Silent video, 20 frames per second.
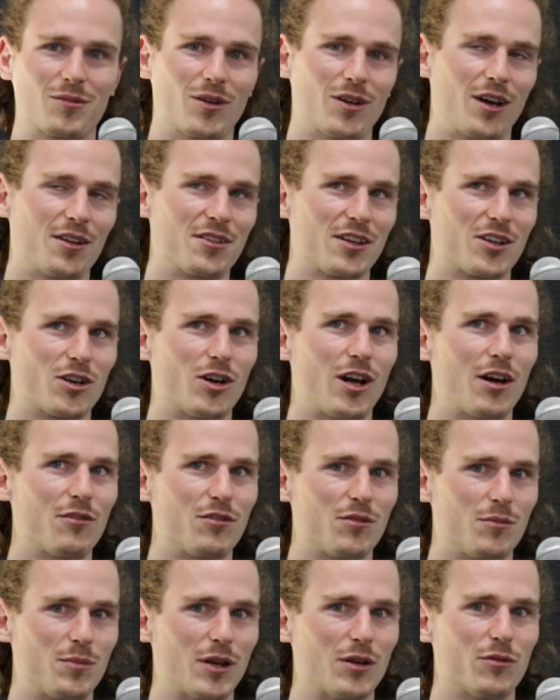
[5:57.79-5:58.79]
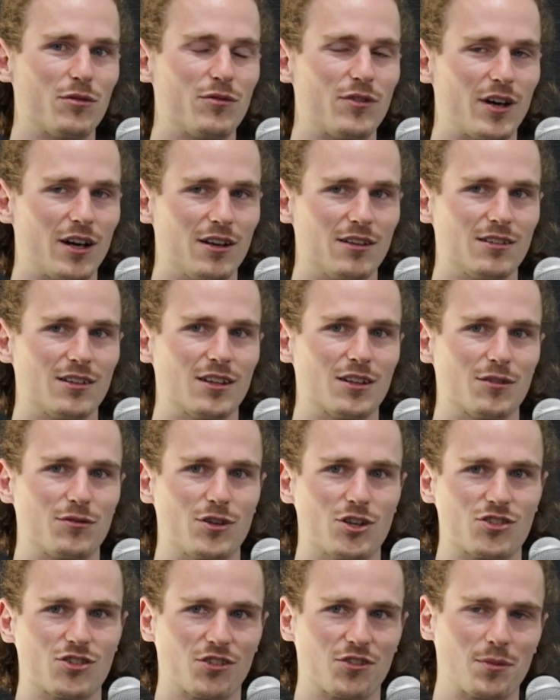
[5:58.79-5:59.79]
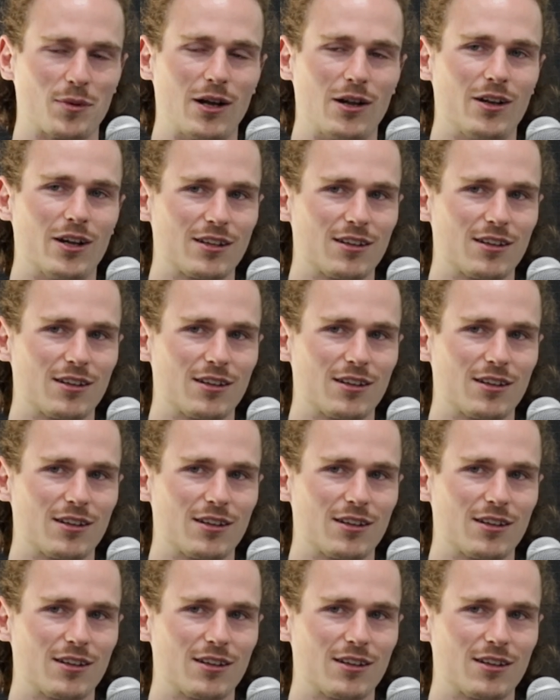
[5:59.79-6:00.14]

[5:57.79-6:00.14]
I think I'll have a bit of fun in the future as well. I